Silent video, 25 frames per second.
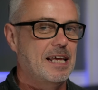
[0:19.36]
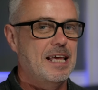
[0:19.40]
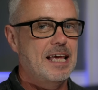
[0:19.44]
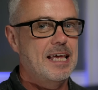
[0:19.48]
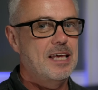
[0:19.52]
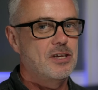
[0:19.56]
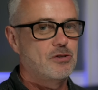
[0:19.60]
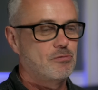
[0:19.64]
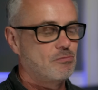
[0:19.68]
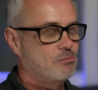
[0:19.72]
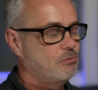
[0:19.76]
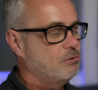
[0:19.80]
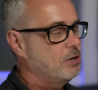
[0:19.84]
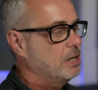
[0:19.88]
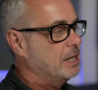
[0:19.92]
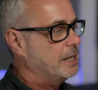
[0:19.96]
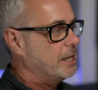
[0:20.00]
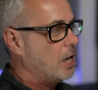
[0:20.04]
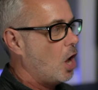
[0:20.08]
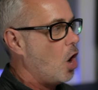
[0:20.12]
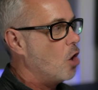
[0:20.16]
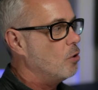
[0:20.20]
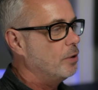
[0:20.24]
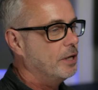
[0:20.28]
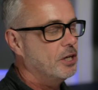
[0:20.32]
is
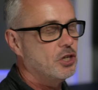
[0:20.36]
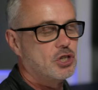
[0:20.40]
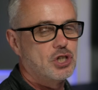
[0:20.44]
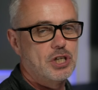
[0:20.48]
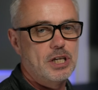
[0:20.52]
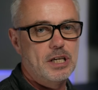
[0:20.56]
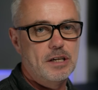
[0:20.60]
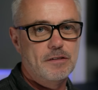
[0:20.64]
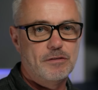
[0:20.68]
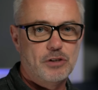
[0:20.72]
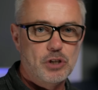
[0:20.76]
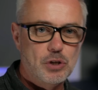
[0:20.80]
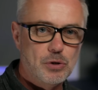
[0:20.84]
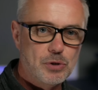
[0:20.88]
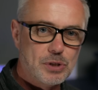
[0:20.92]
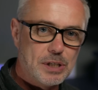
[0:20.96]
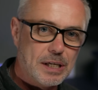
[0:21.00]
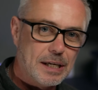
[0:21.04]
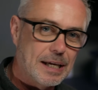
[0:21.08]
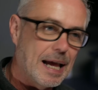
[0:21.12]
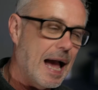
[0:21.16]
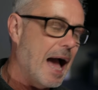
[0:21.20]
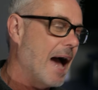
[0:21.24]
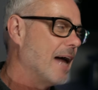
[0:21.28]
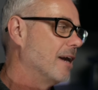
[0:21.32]
really only achieved
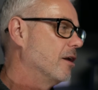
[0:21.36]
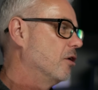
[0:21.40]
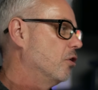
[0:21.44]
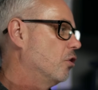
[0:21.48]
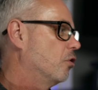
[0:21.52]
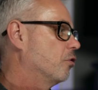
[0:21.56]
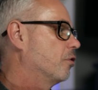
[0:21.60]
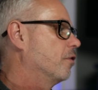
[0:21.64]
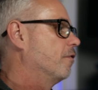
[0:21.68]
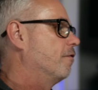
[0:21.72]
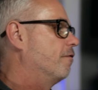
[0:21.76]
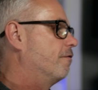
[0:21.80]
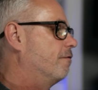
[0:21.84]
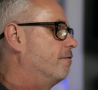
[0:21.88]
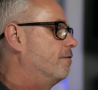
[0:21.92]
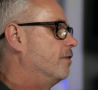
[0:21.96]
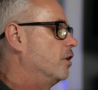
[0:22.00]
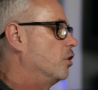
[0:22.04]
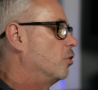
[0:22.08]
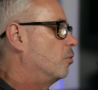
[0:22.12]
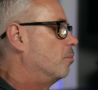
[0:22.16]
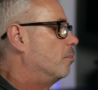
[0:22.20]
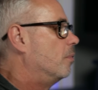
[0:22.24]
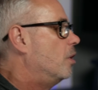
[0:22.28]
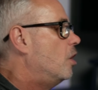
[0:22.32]
using analog
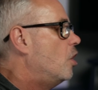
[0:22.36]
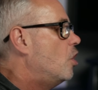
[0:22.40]
film.